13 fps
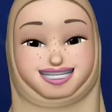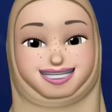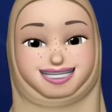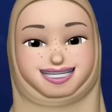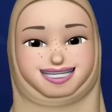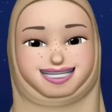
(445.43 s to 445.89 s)

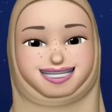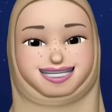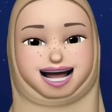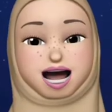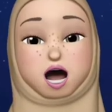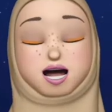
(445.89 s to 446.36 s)
Secondly,
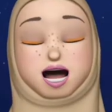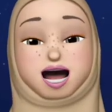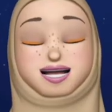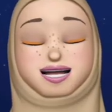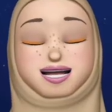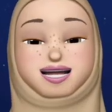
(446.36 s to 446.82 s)
for
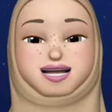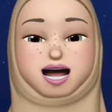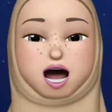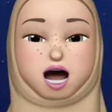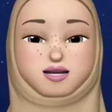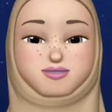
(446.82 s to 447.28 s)

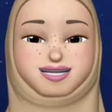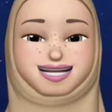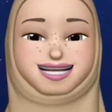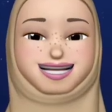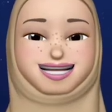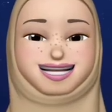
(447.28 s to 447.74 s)
directed
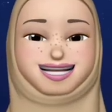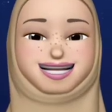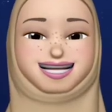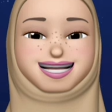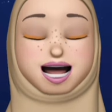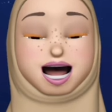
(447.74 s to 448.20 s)
graph,
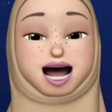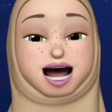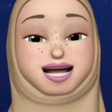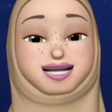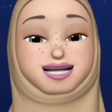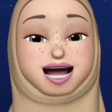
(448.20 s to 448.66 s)
it
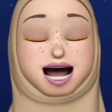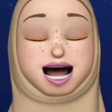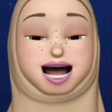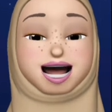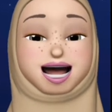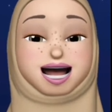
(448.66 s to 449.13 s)

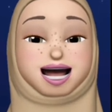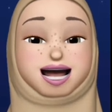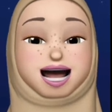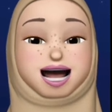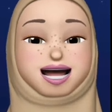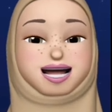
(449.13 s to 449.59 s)
has
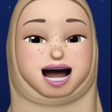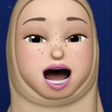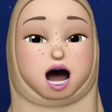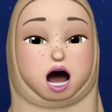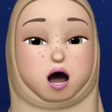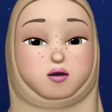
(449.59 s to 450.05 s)
in
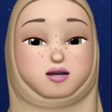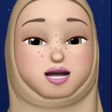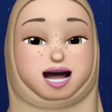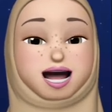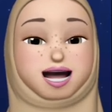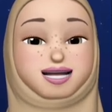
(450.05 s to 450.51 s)
and out
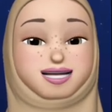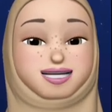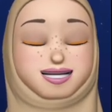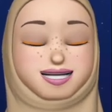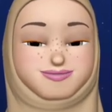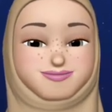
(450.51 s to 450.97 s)

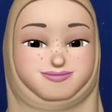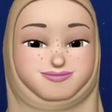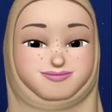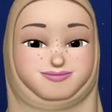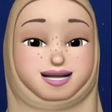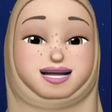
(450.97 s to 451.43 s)
direction.
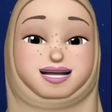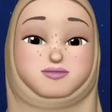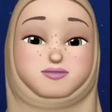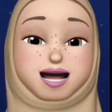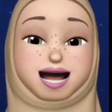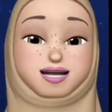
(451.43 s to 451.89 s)

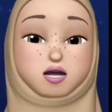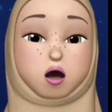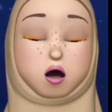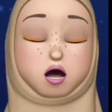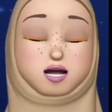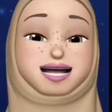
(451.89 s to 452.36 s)

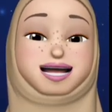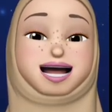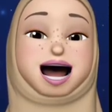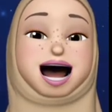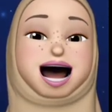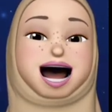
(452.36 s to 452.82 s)
Depends on
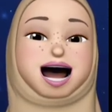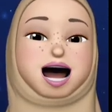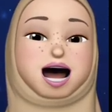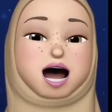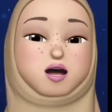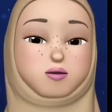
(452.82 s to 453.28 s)
the
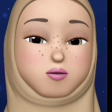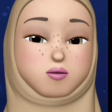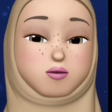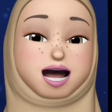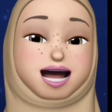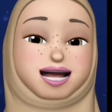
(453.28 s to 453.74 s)

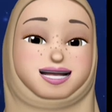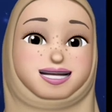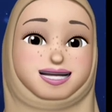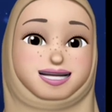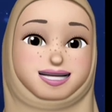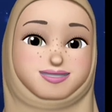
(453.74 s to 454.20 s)
arrow
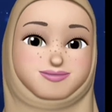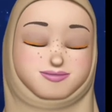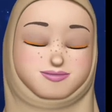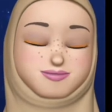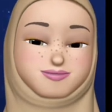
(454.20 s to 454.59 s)
direction.